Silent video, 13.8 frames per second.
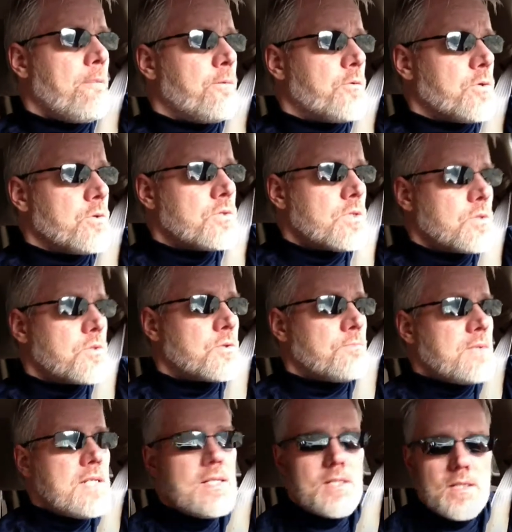through social
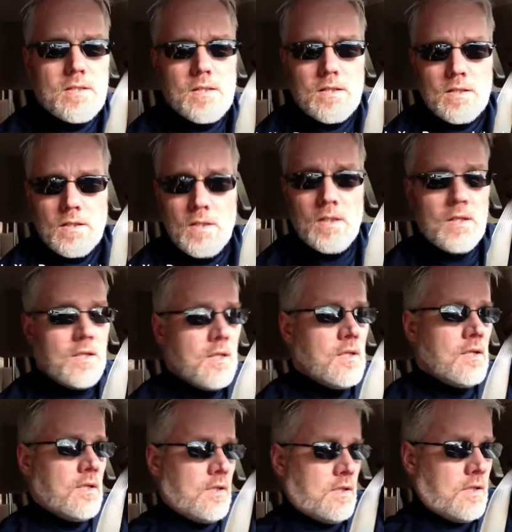media,
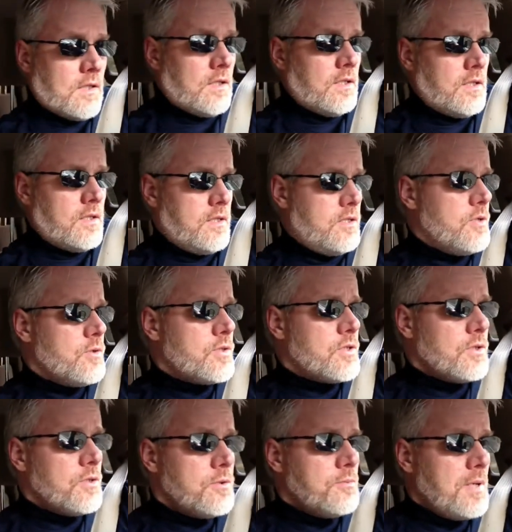
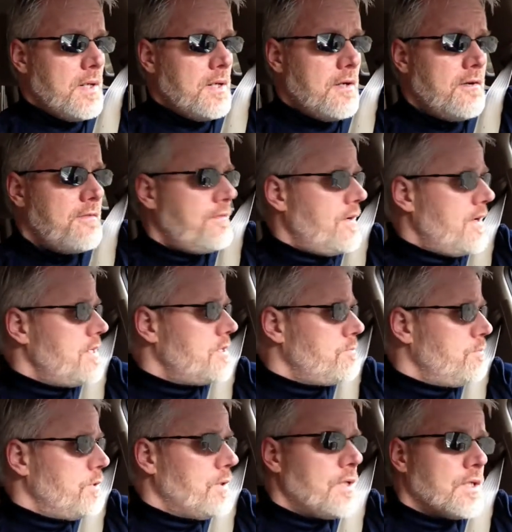YouTube,
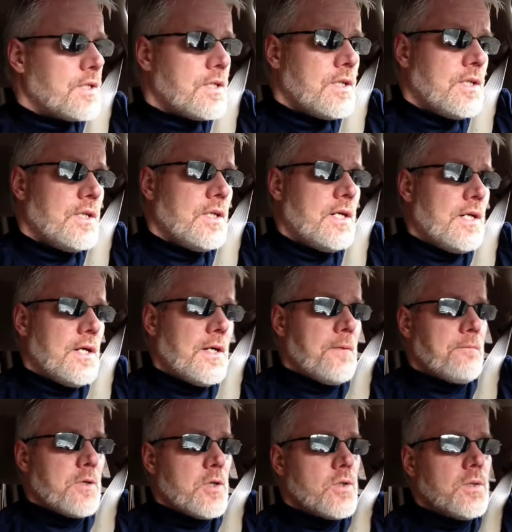Facebook.
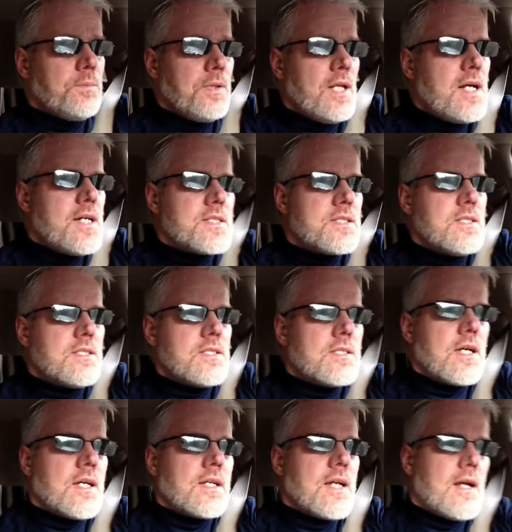Google Plus is
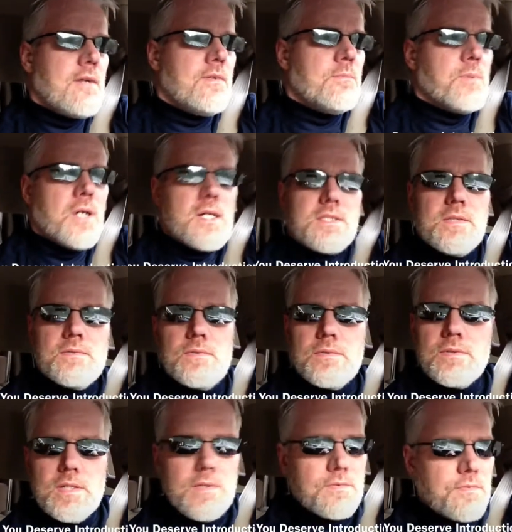kind of impressive.
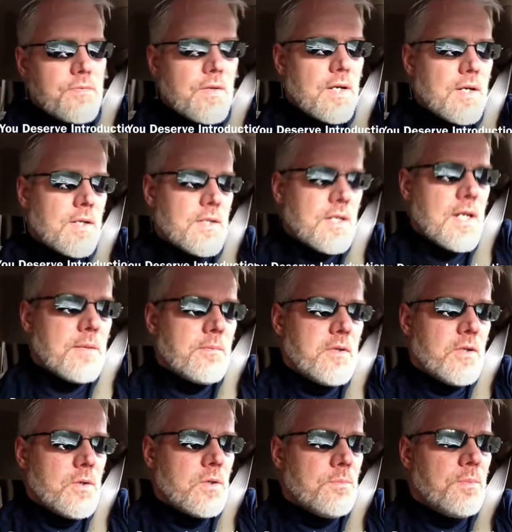If you got a
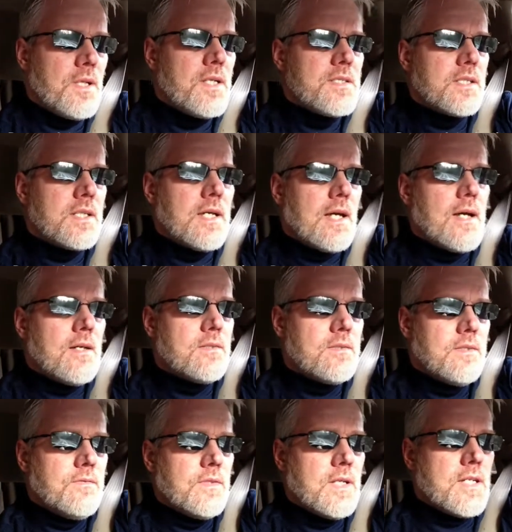Google Plus account,
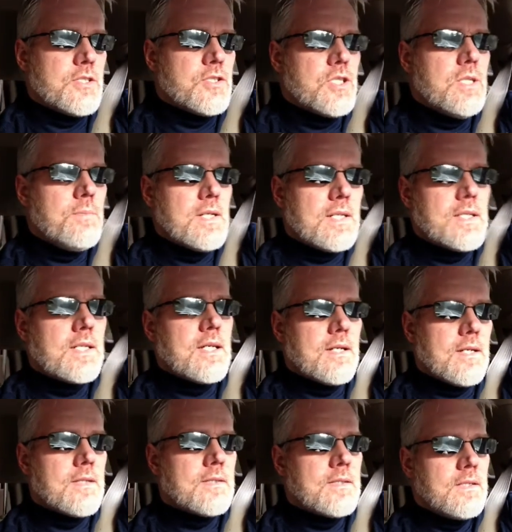if you got a Gmail
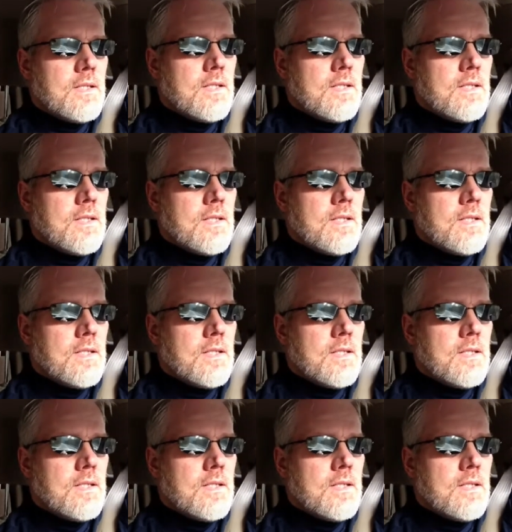account,